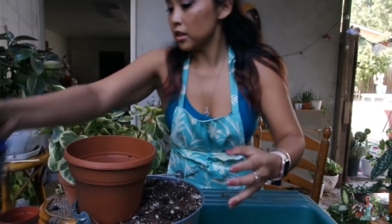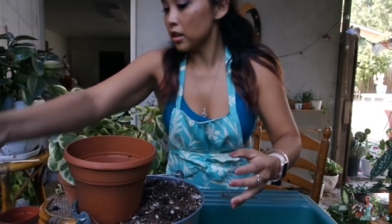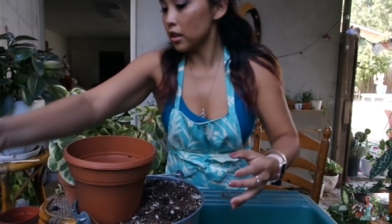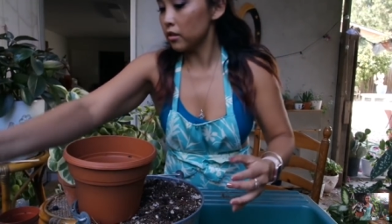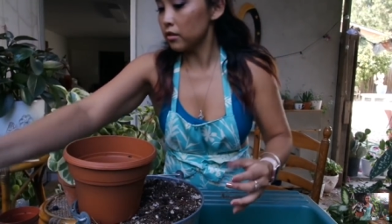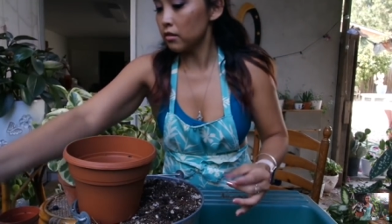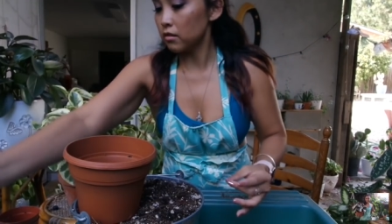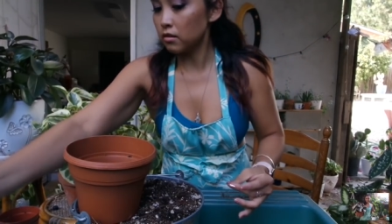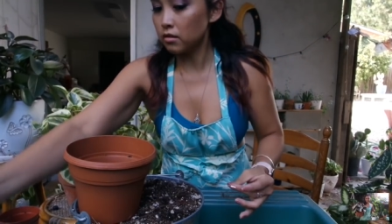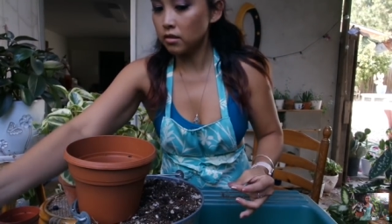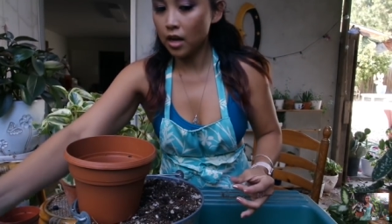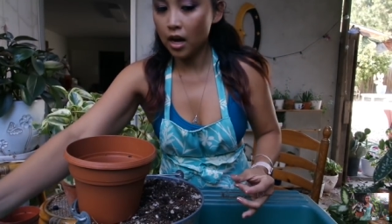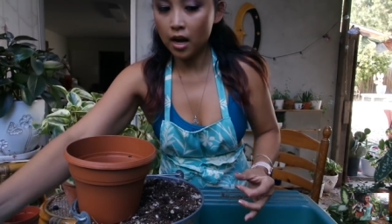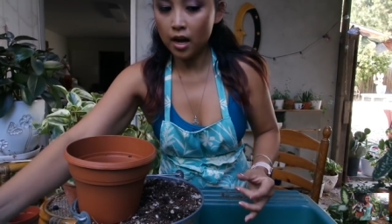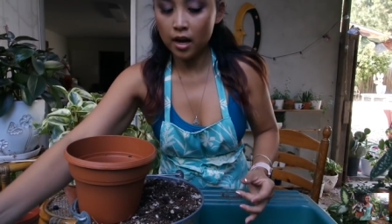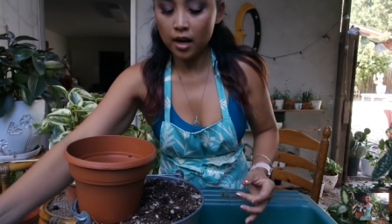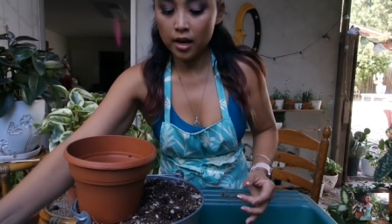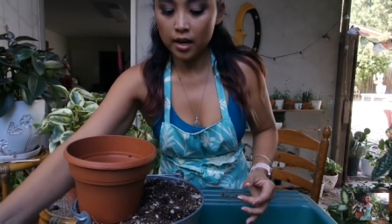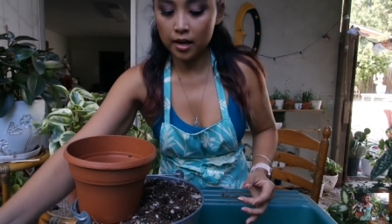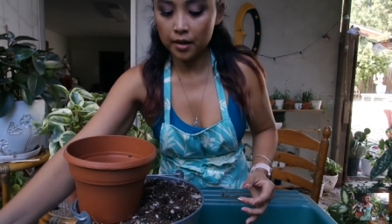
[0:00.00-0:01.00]
here on the
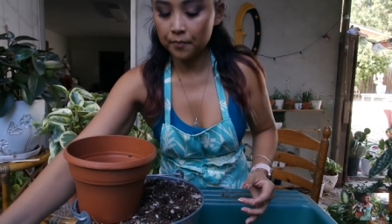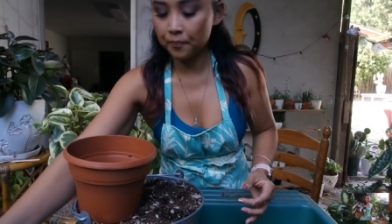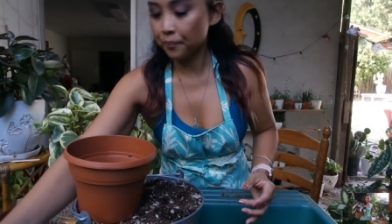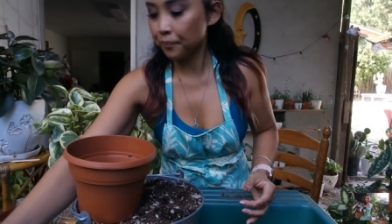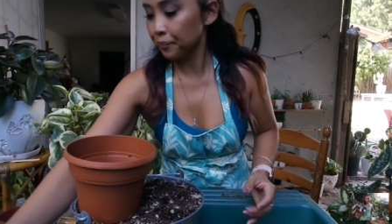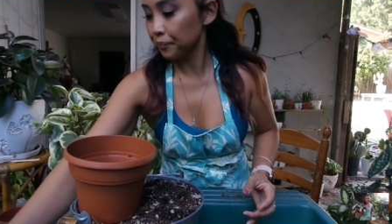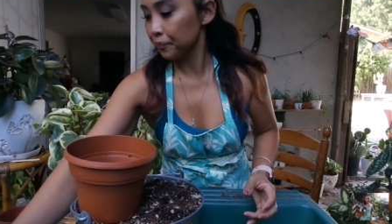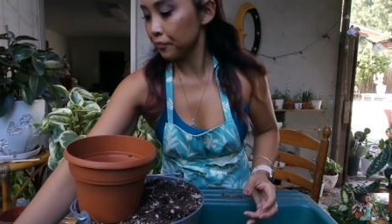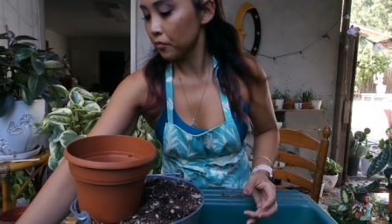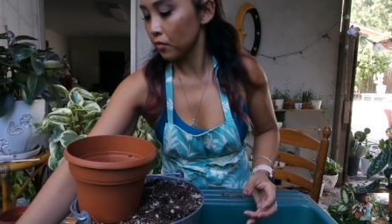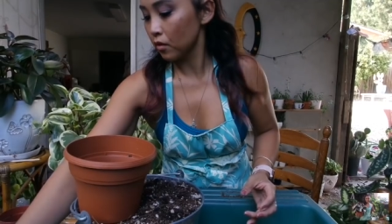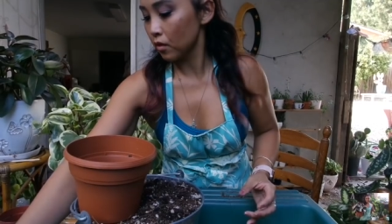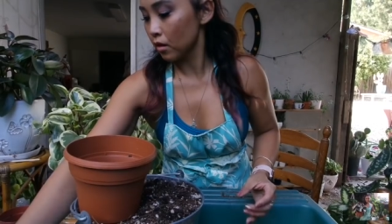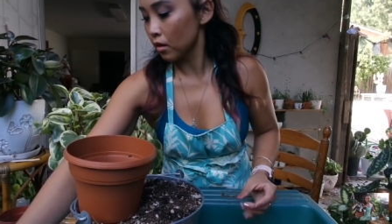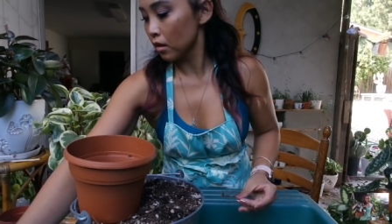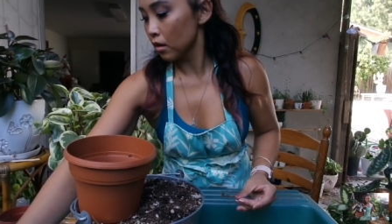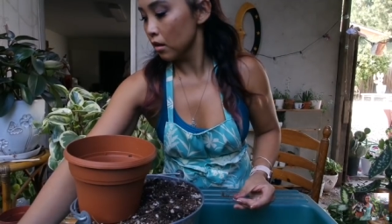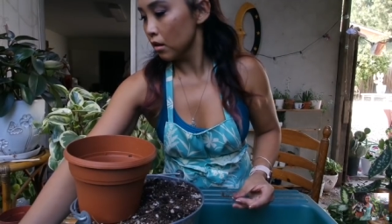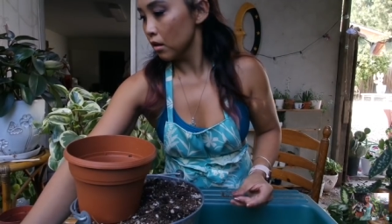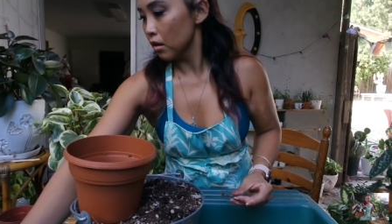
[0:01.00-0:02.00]
side,
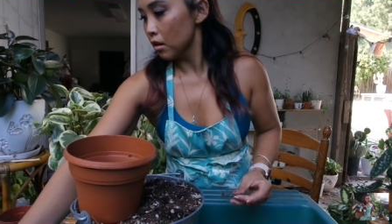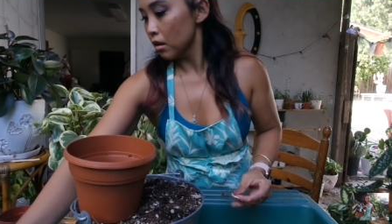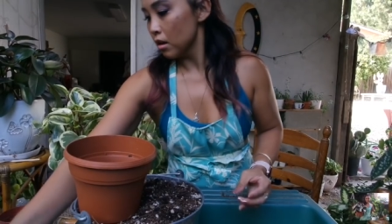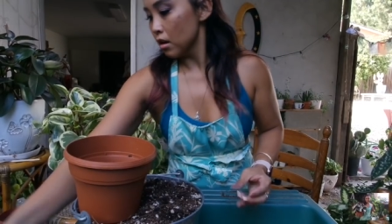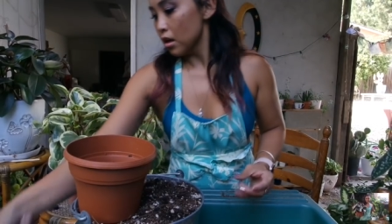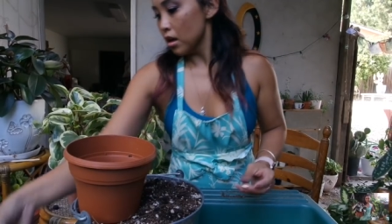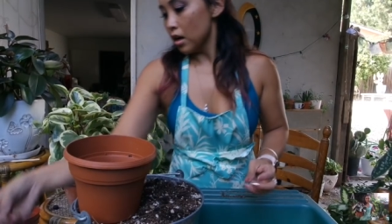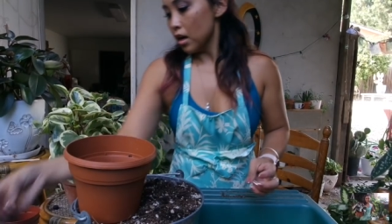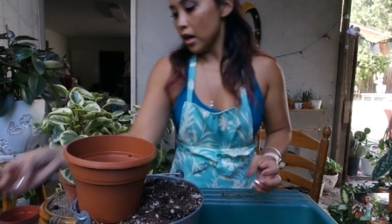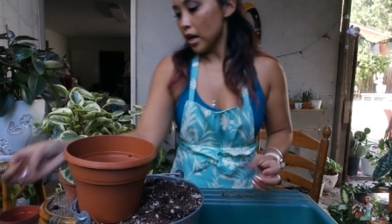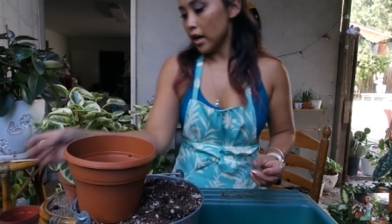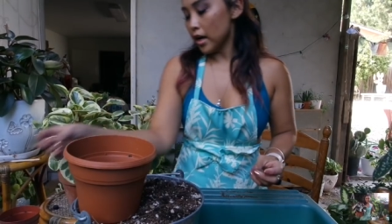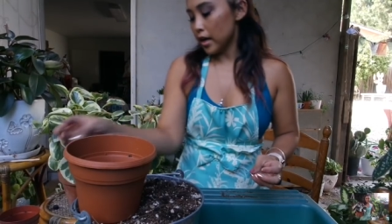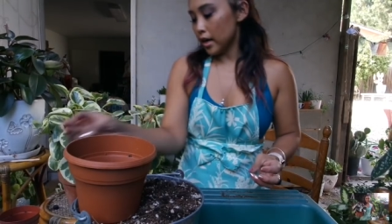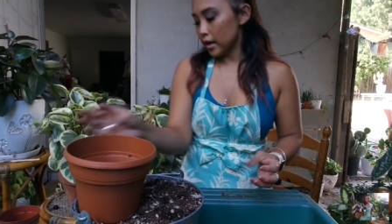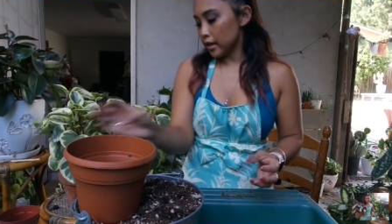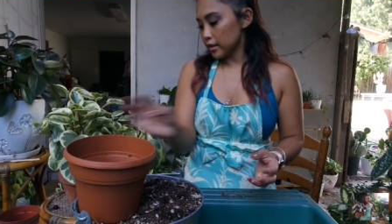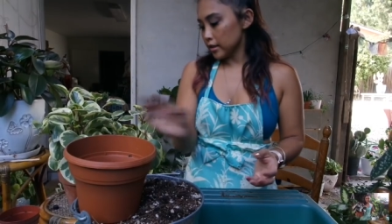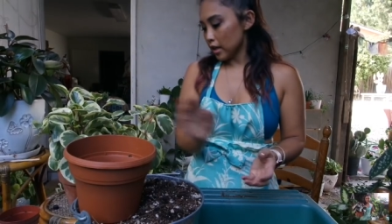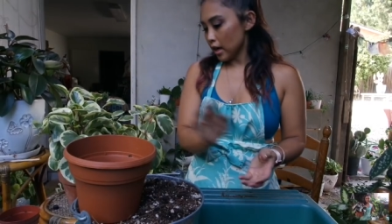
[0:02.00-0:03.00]

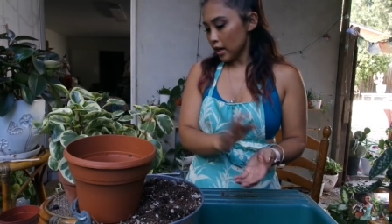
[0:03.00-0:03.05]
and